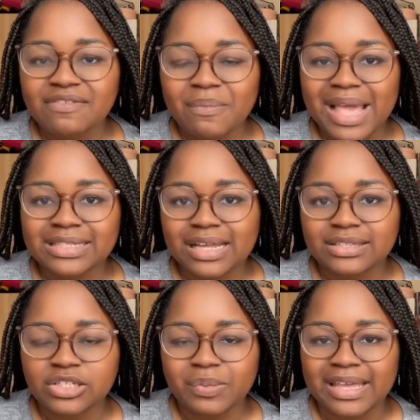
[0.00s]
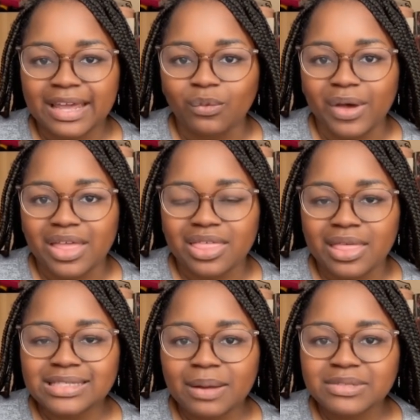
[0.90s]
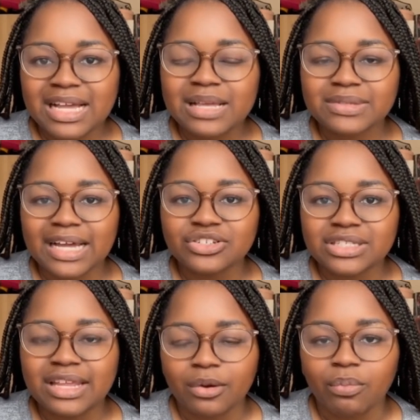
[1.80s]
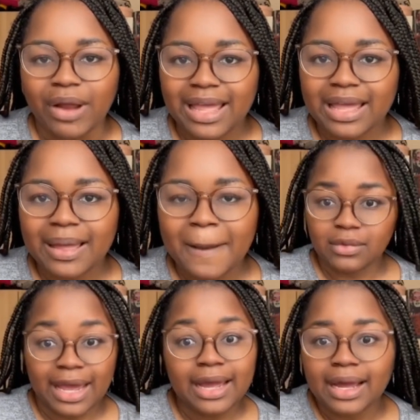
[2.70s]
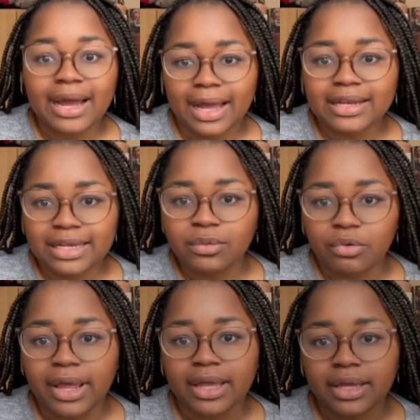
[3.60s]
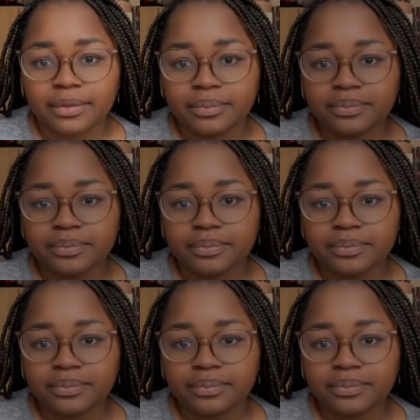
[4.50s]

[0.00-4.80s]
even make sense to begin with. Sometimes I just need a break. I, I need a break.